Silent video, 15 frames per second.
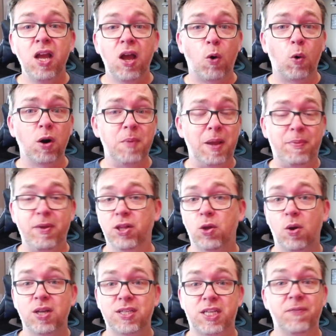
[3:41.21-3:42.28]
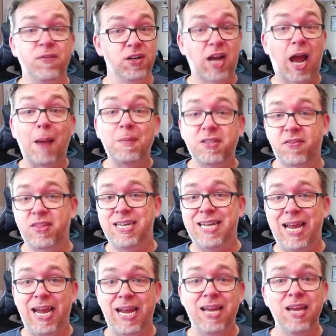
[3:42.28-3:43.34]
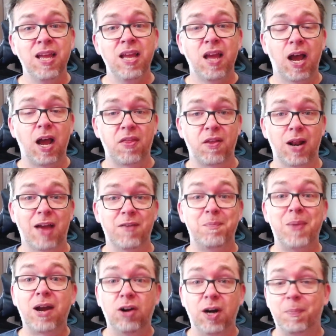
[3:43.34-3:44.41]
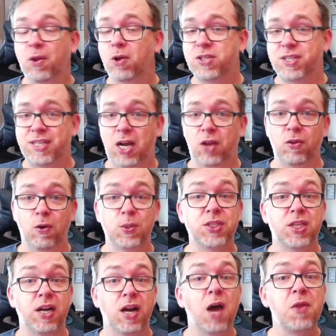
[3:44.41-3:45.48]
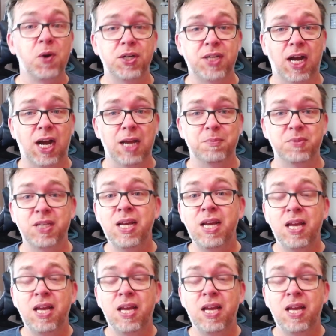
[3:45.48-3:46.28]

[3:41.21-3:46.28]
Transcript: or maybe you'll notice different times of the day uh, that'll have better uploads and downloads than other times,